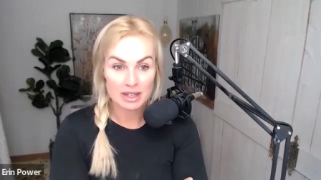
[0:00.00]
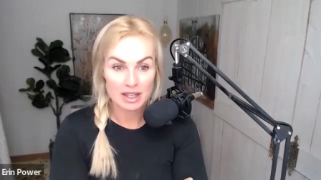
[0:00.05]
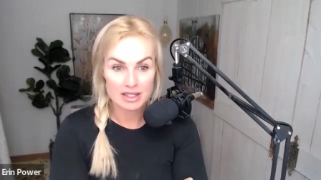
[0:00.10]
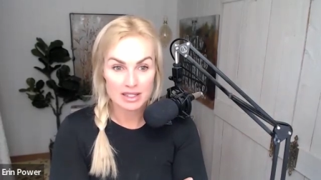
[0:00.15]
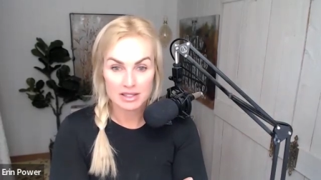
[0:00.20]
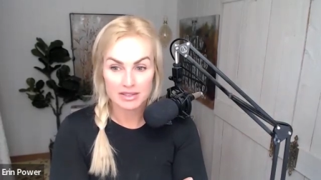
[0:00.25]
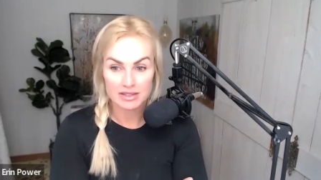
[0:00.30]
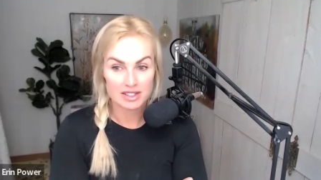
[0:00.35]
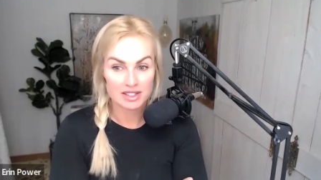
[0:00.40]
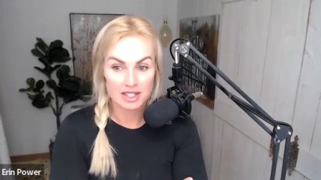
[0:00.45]

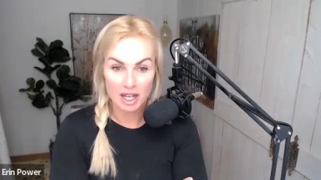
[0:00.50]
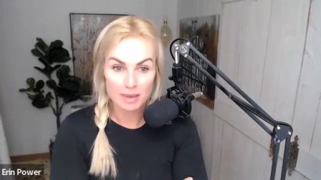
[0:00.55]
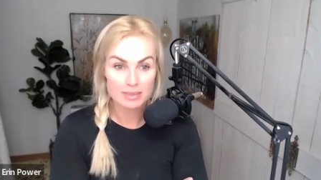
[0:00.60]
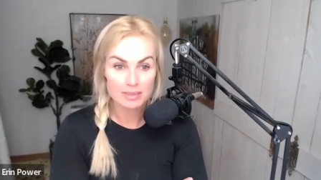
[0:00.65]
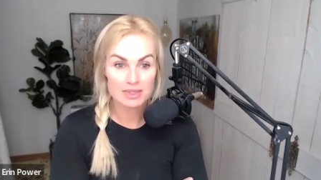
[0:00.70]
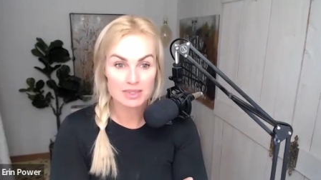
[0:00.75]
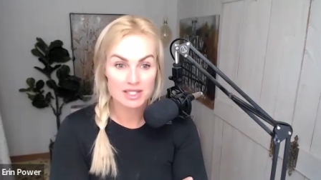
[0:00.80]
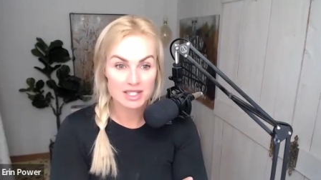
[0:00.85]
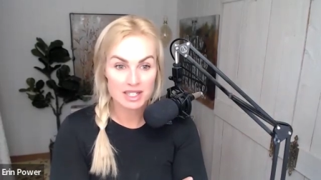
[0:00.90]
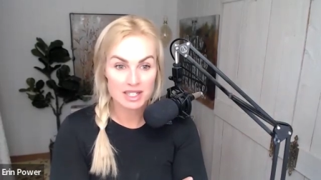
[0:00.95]
because of
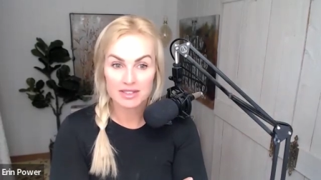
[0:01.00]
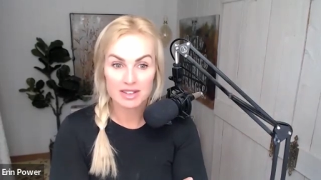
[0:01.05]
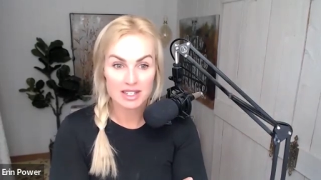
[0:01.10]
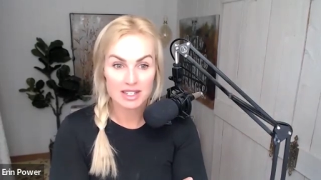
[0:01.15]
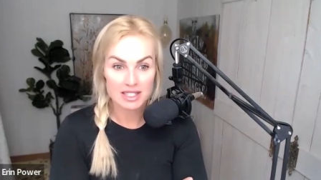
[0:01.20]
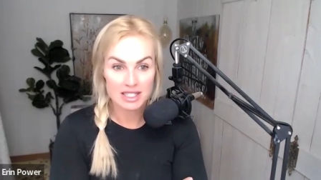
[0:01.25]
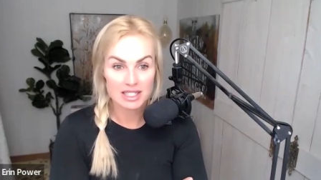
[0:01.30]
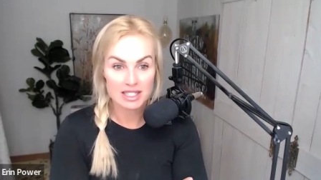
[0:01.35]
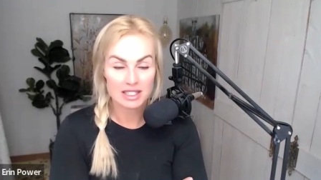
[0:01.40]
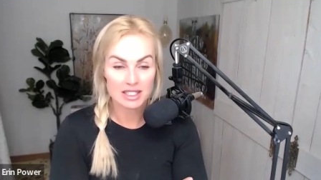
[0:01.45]
dumb stuff
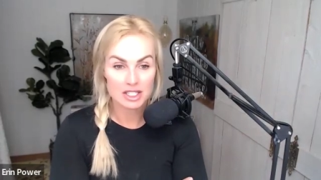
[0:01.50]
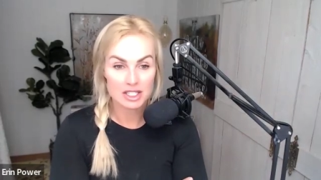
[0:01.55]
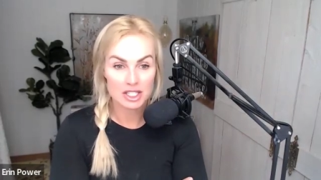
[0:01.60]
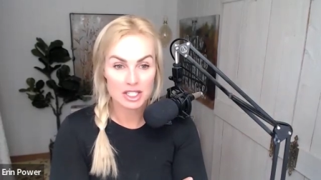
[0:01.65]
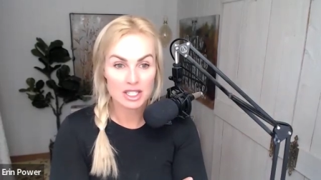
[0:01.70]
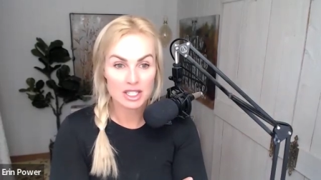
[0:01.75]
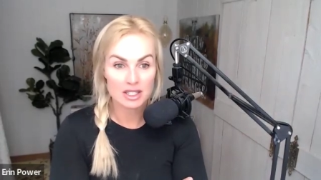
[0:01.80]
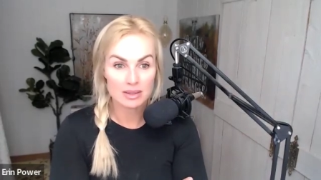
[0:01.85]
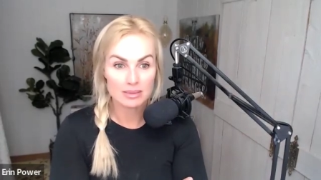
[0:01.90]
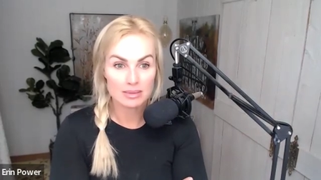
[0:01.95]
I did in the
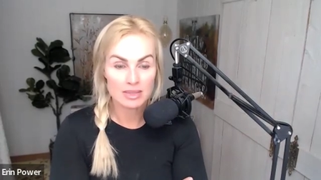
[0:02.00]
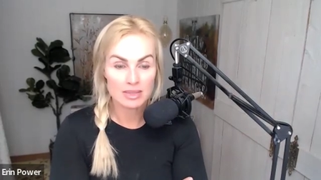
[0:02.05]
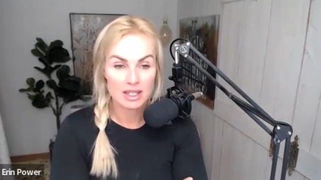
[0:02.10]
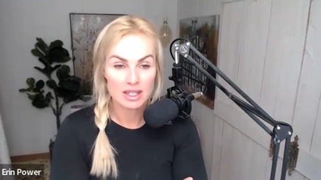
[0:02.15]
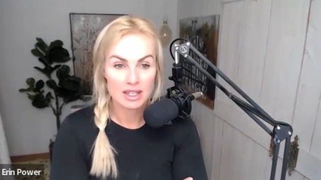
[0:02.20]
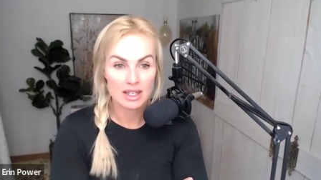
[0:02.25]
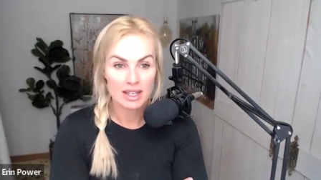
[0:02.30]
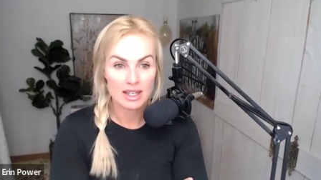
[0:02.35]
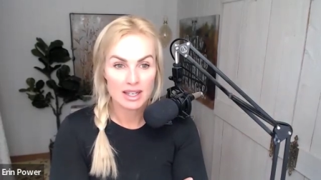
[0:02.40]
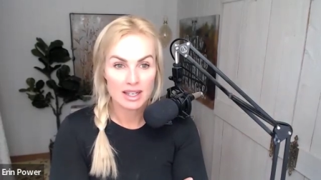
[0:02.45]
gym
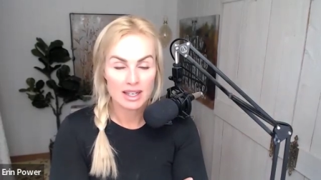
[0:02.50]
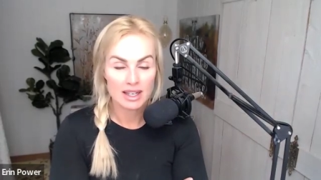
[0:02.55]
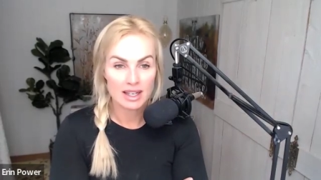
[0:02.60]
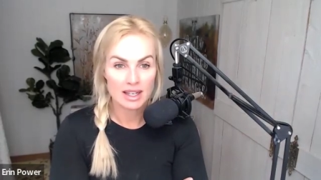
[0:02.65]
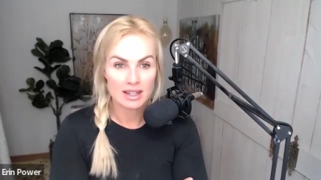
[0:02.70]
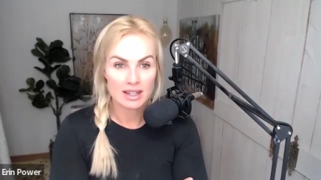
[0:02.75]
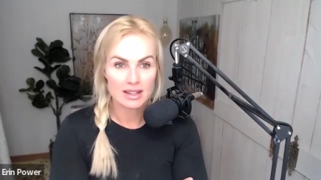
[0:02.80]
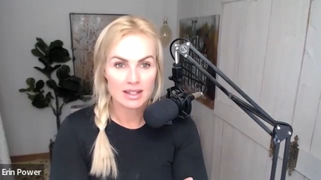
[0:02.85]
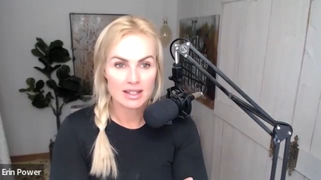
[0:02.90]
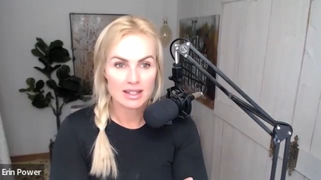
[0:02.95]

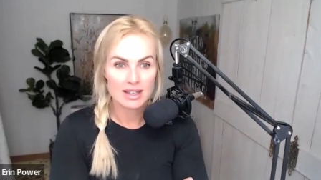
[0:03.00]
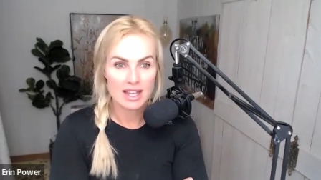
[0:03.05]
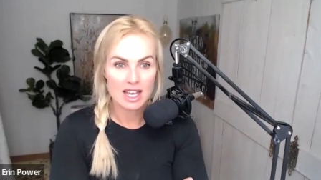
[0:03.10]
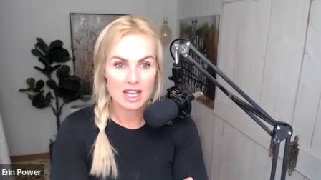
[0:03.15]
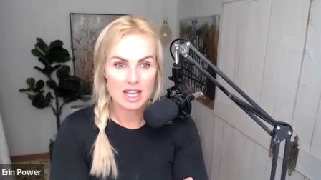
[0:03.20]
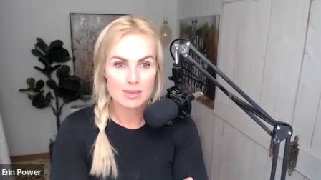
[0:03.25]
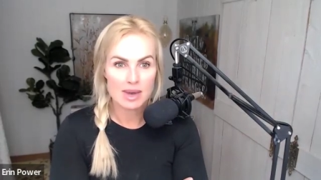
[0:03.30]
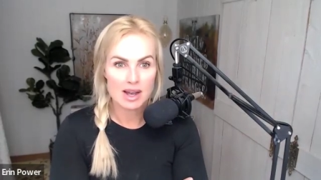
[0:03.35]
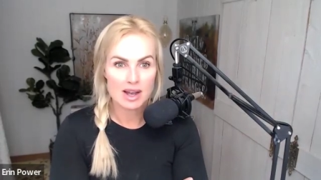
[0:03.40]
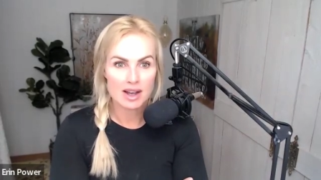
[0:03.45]
mm. in the
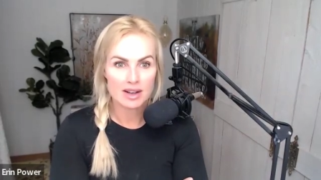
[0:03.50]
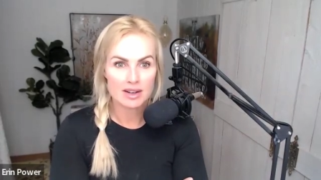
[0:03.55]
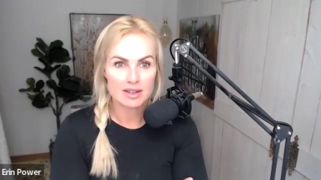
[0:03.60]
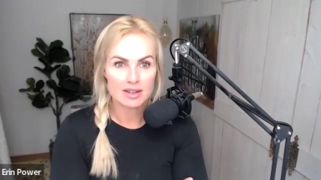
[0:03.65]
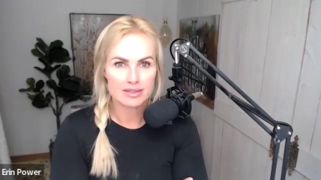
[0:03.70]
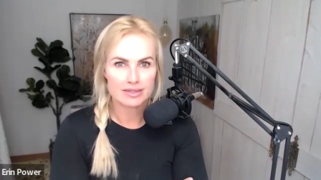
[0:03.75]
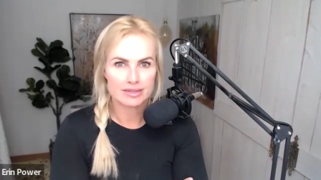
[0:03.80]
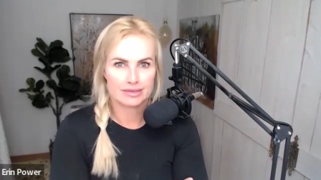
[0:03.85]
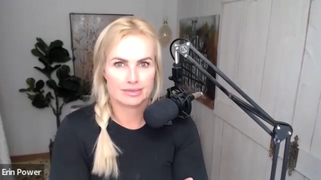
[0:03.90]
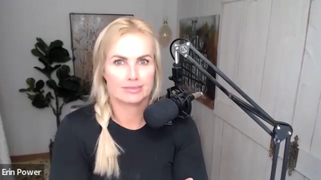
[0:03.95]
name
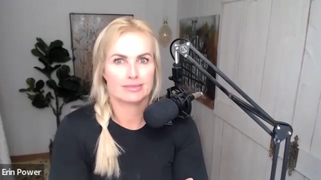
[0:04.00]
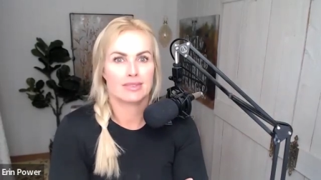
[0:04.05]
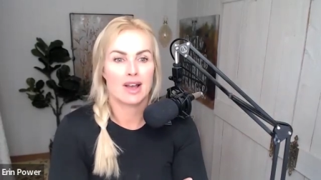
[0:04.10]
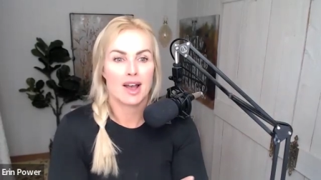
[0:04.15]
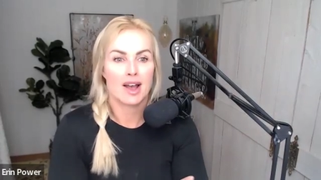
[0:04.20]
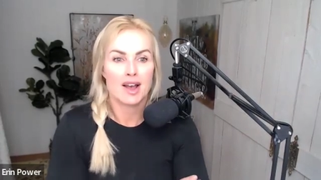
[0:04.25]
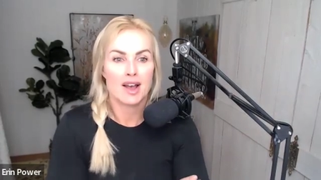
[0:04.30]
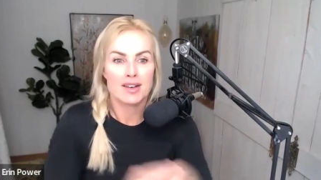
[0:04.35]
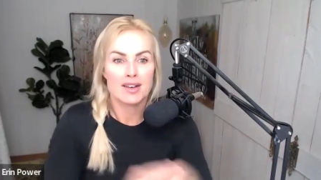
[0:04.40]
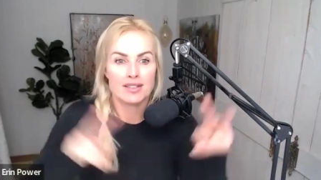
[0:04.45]
of
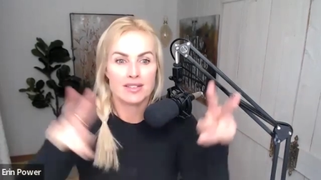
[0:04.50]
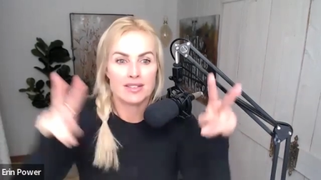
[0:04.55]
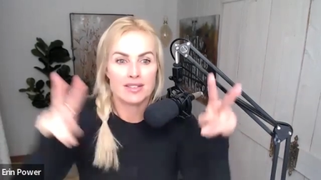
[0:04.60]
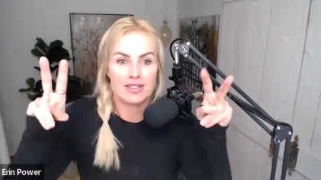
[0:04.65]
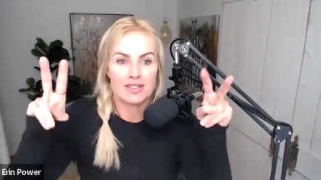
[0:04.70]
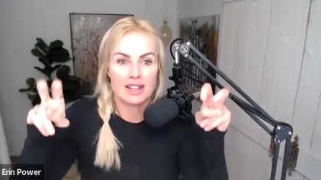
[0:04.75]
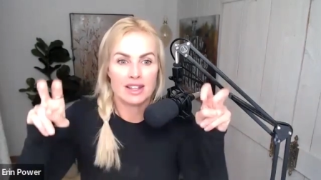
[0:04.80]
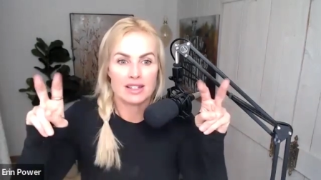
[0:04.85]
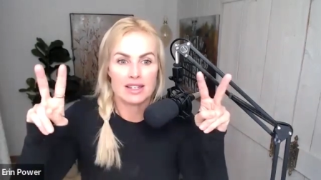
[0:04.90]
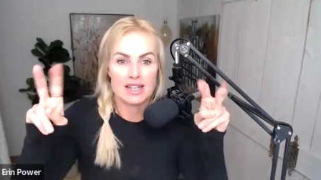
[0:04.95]

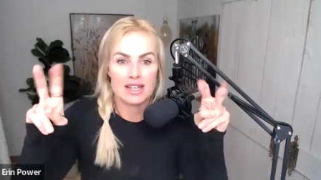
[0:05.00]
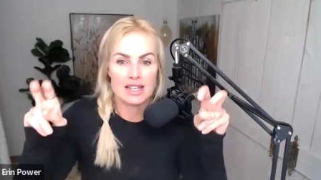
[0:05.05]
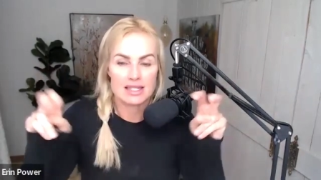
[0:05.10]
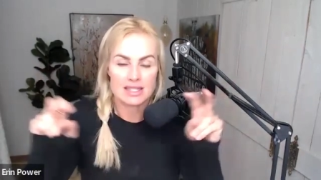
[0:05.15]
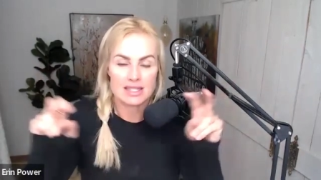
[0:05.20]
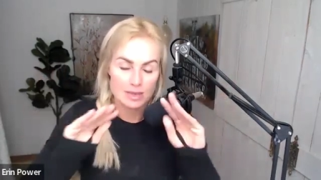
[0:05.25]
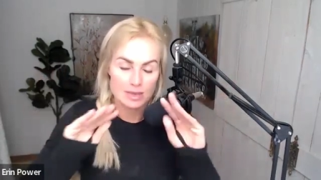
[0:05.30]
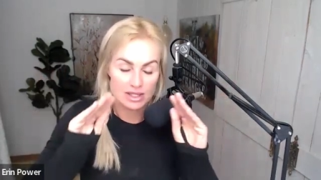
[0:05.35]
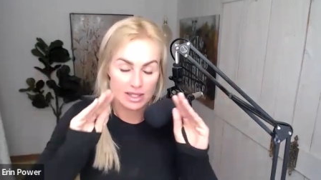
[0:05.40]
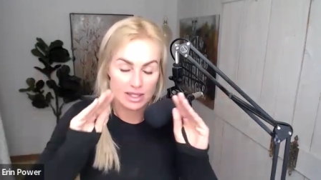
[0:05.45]

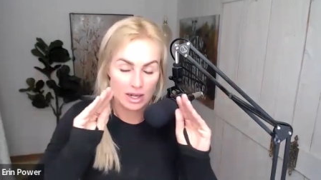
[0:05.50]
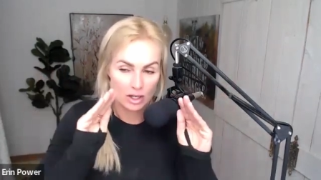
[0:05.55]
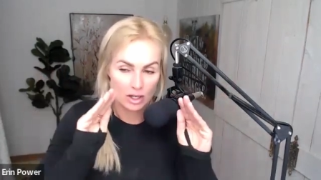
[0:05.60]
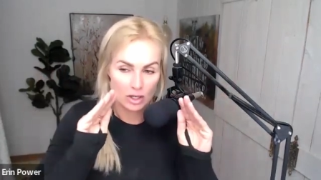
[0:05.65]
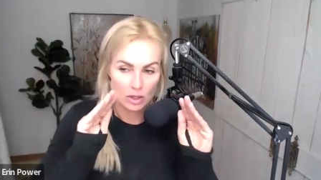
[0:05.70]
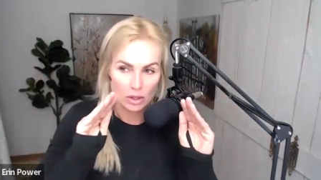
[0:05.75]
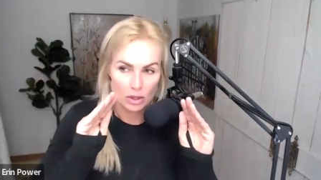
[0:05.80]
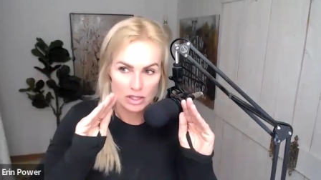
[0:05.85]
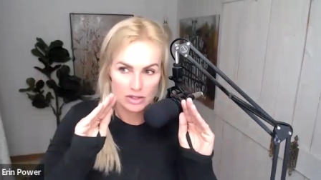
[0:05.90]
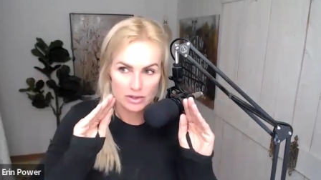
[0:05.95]
fitness. I'm using air
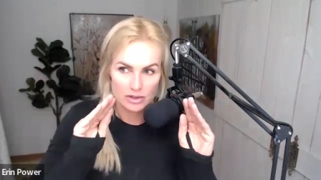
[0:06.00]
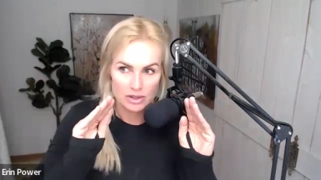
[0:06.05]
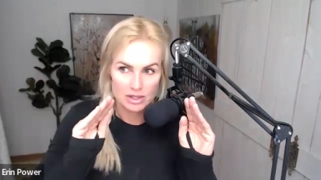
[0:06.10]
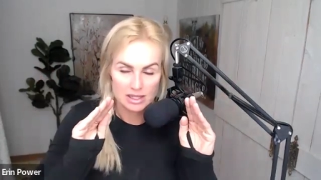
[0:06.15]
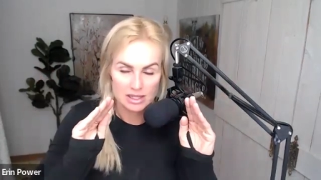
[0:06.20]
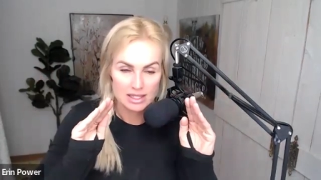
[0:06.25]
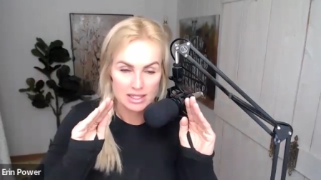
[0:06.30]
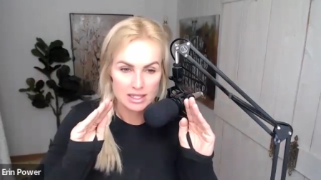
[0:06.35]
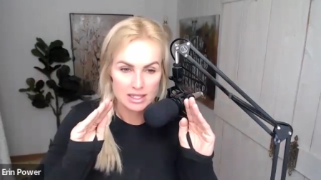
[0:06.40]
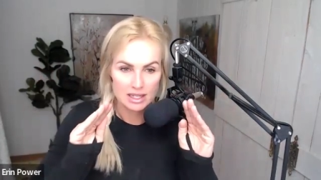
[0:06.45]
quotes for those
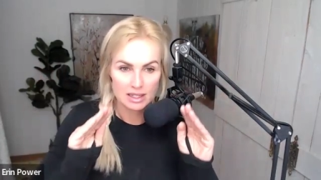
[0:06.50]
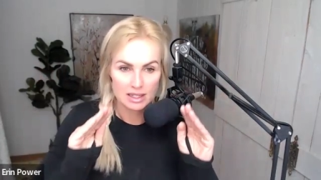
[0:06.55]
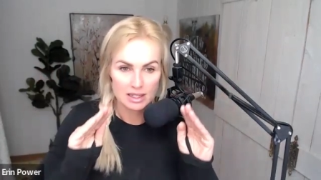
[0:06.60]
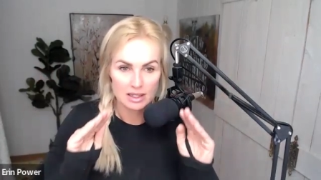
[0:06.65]
listening.